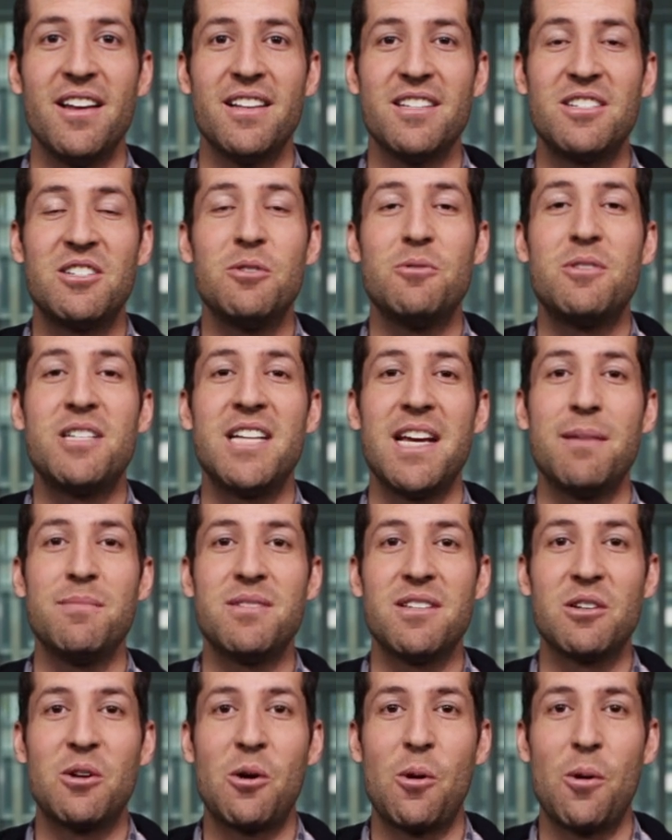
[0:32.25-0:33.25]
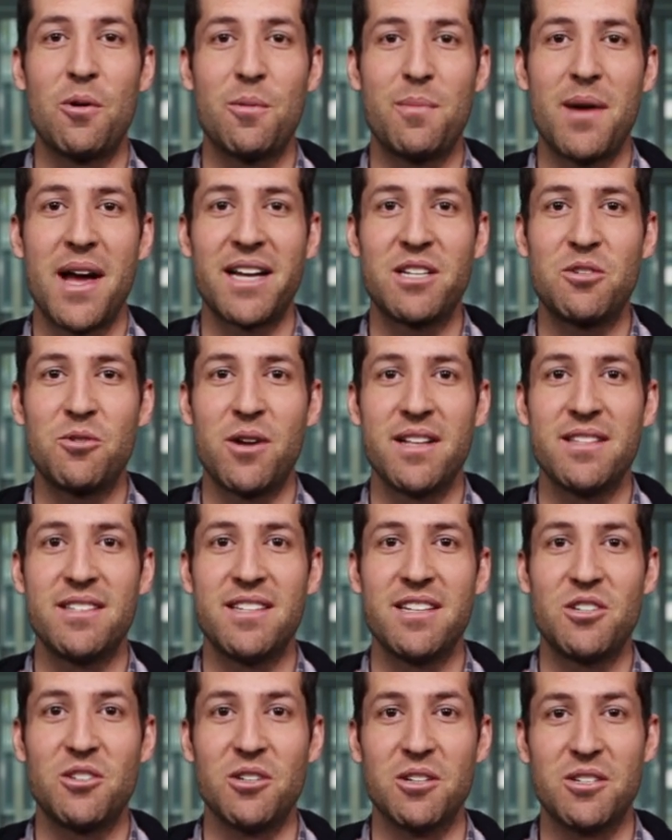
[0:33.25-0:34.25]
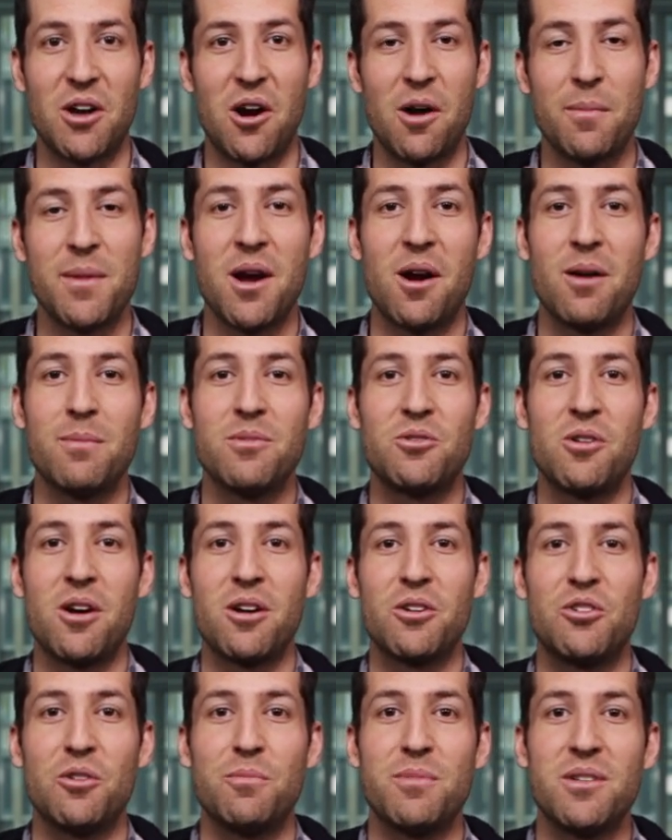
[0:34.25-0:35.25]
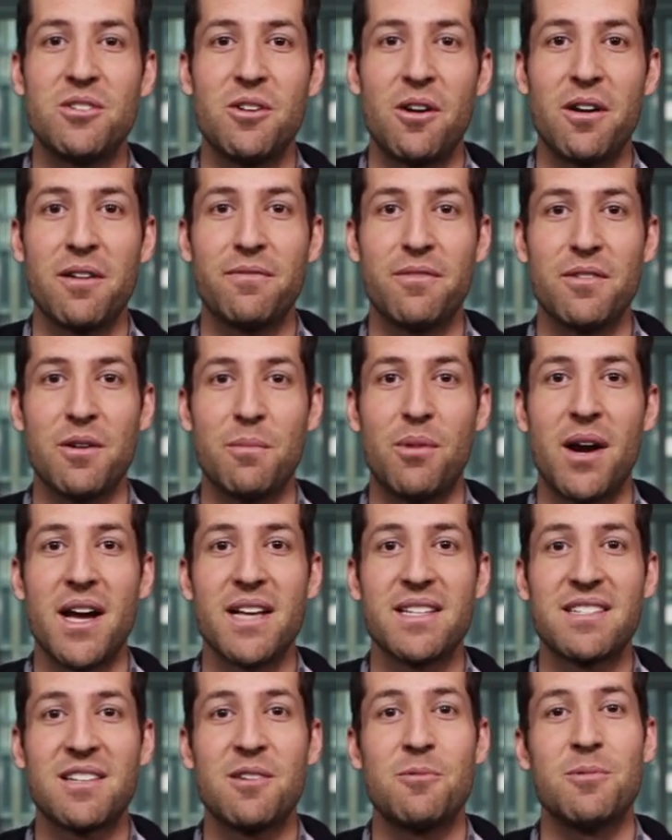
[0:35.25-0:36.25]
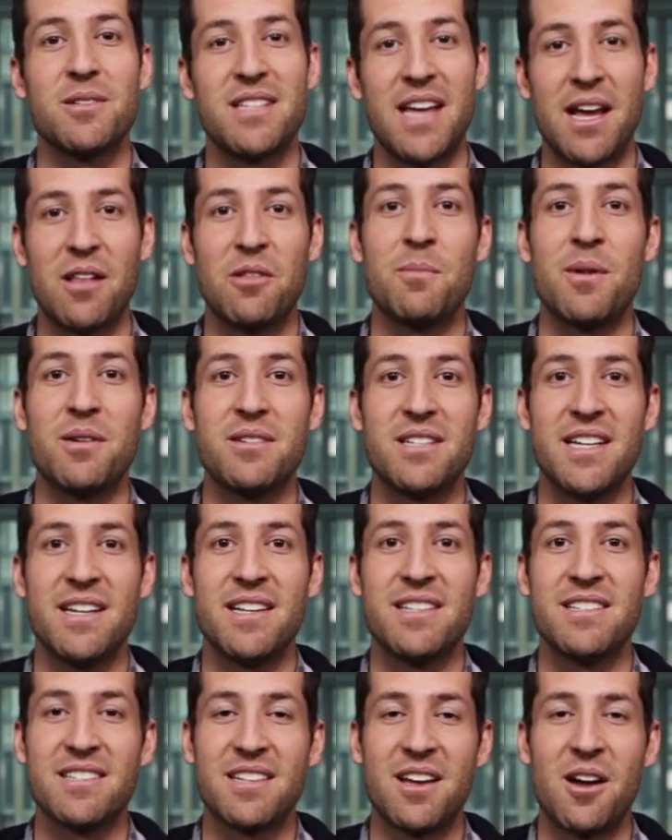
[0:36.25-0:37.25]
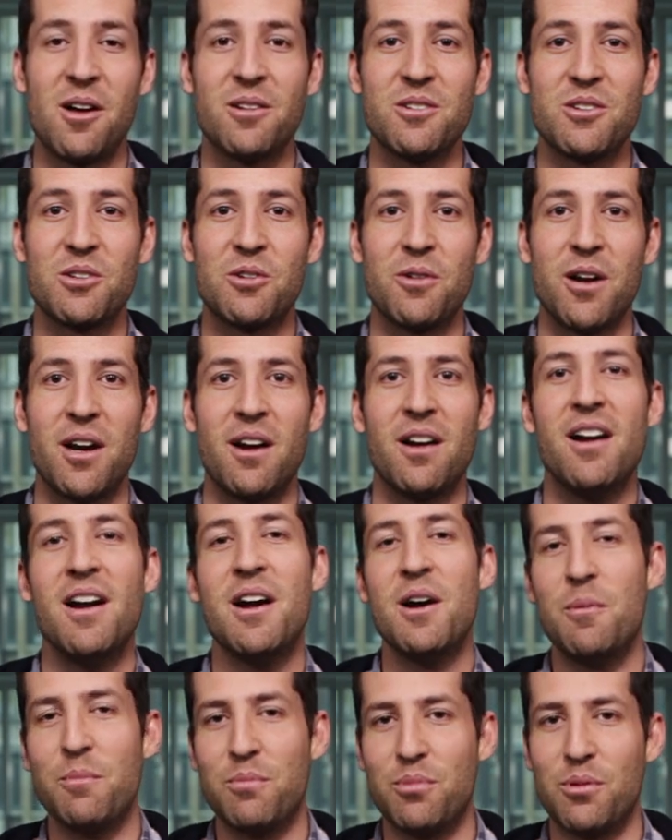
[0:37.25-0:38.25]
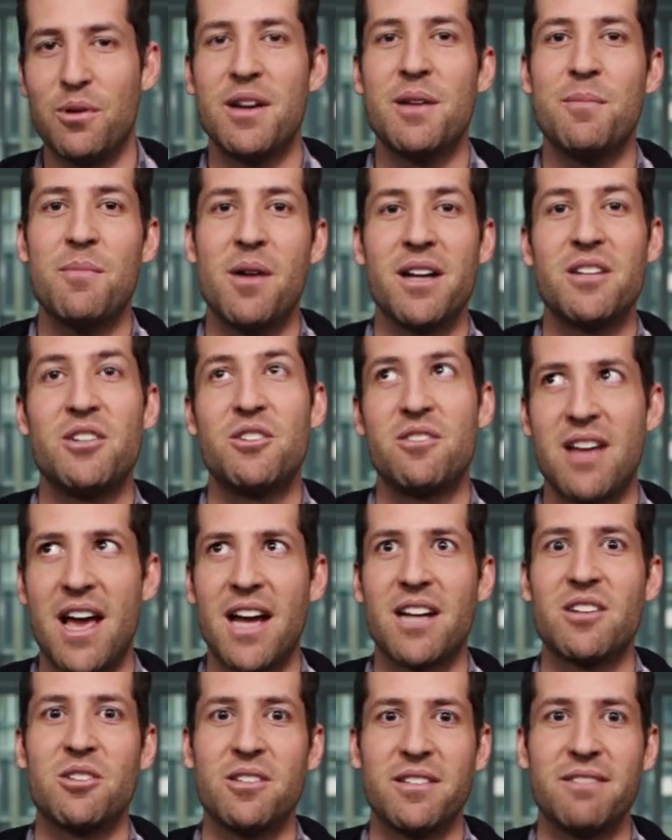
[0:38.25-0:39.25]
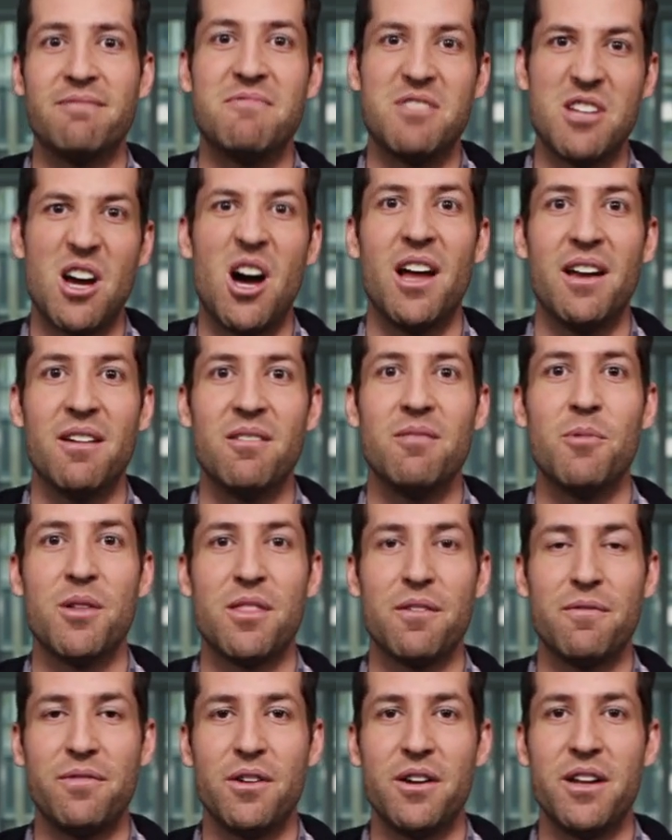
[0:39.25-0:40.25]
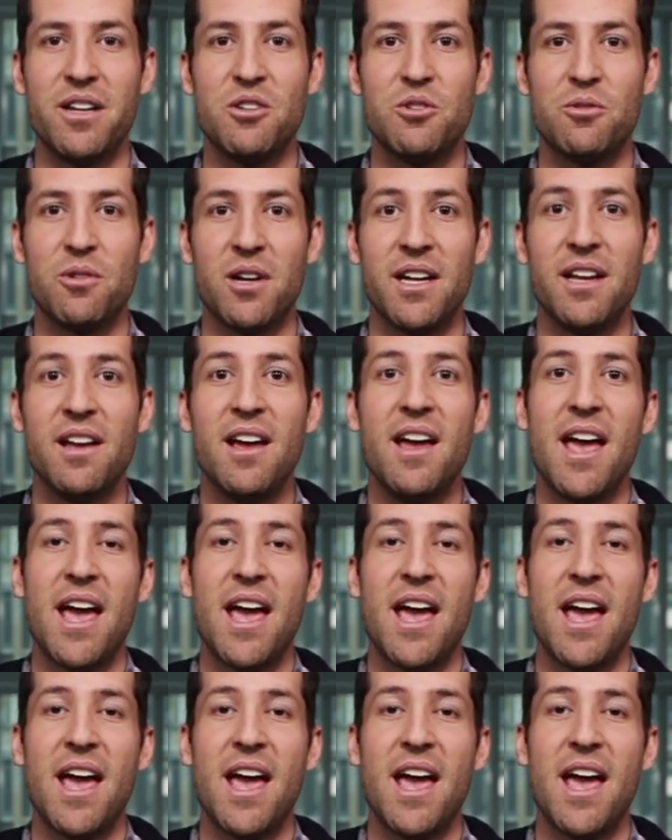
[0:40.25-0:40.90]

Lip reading: It's two teams in quarterback transition. Tommy Armstrong should be starting for Nebraska with Taylor Martinez's college career pretty much actually done with a foot injury.